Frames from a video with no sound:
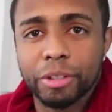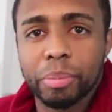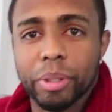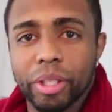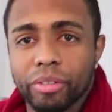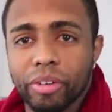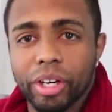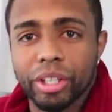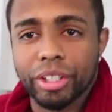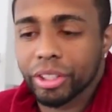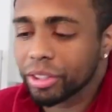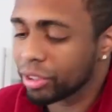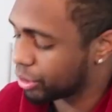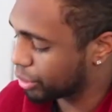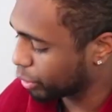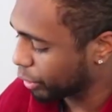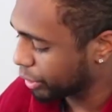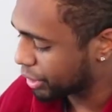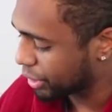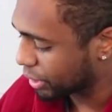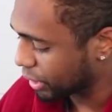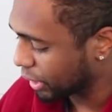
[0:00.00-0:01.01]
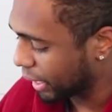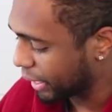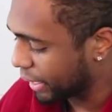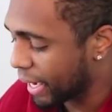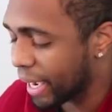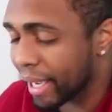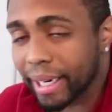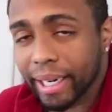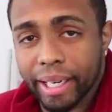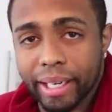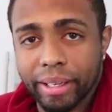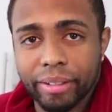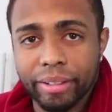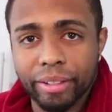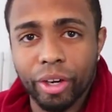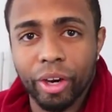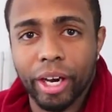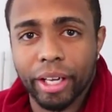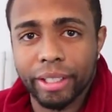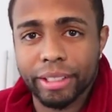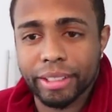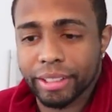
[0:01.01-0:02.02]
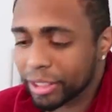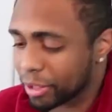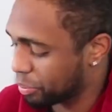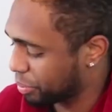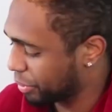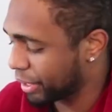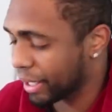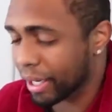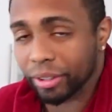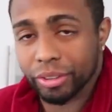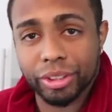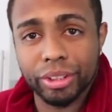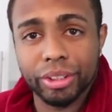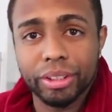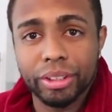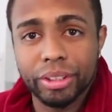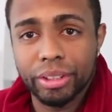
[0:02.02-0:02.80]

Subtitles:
I speak Russian. Stoichlanaya. I don't know how this is pronounced.